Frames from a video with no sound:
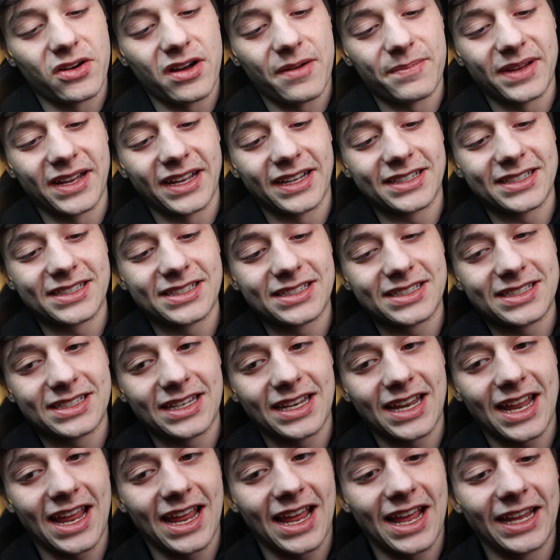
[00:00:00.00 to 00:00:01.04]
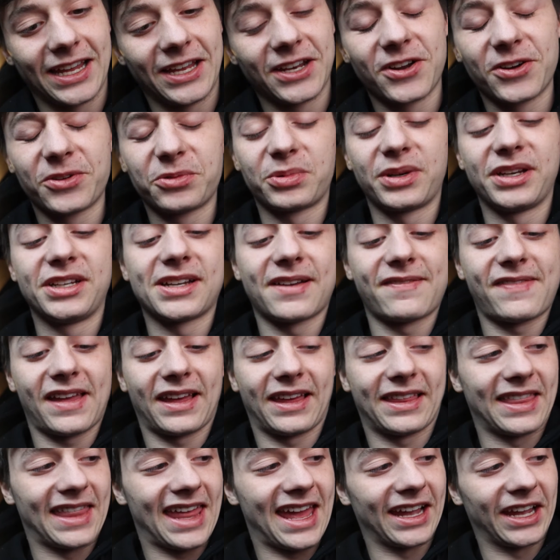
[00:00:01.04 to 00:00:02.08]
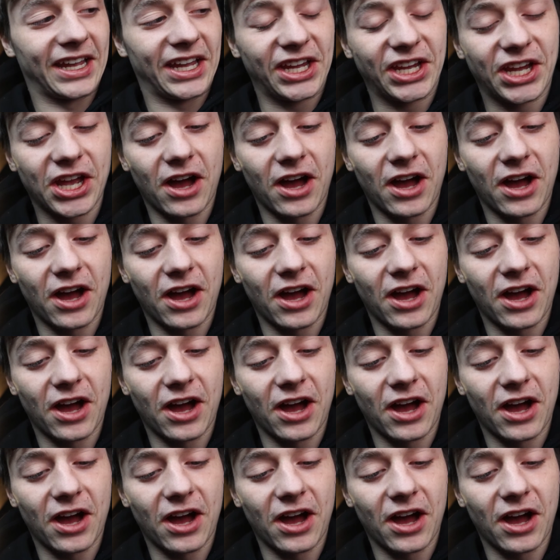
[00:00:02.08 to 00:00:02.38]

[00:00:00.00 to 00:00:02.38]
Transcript: I'm like, you know when you have like that